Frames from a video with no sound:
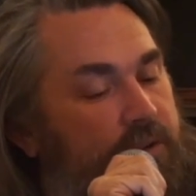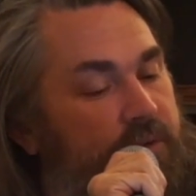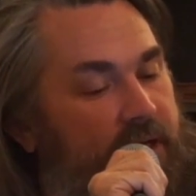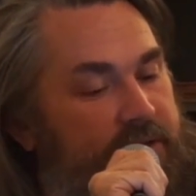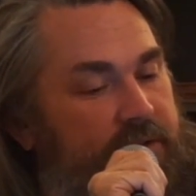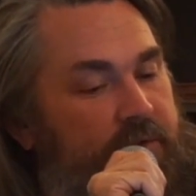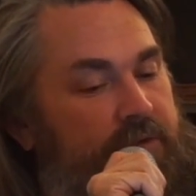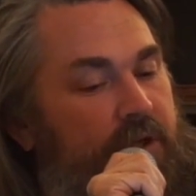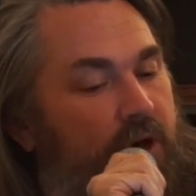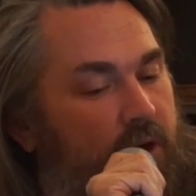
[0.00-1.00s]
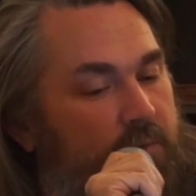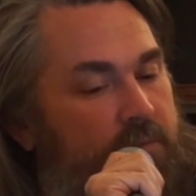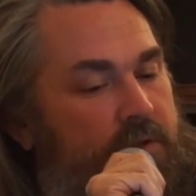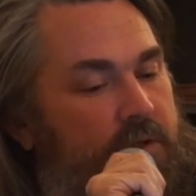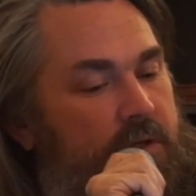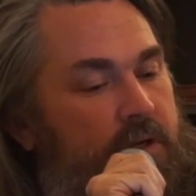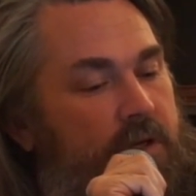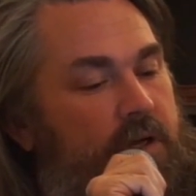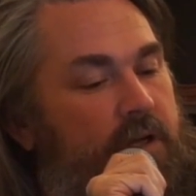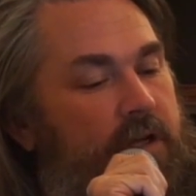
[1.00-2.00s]
to customers' homes.
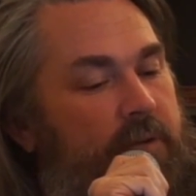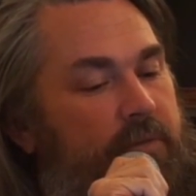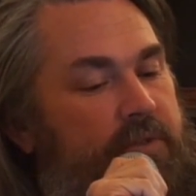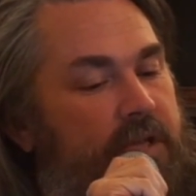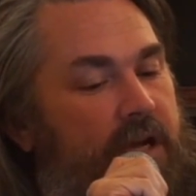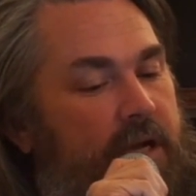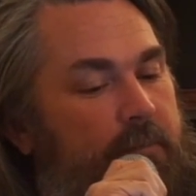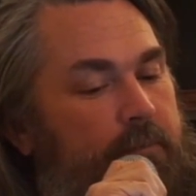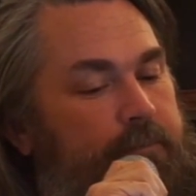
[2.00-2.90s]
It was